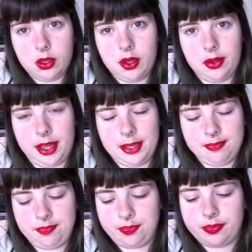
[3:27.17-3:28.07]
Okay,
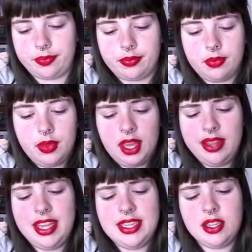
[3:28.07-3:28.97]

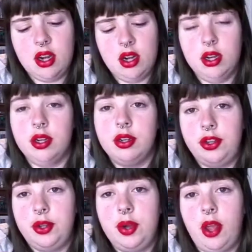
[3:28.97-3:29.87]
these are
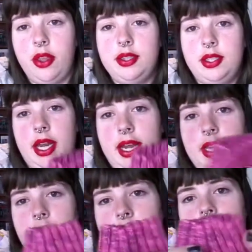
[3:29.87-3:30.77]
two colors that I had
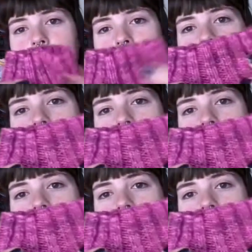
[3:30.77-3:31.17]
dyed up.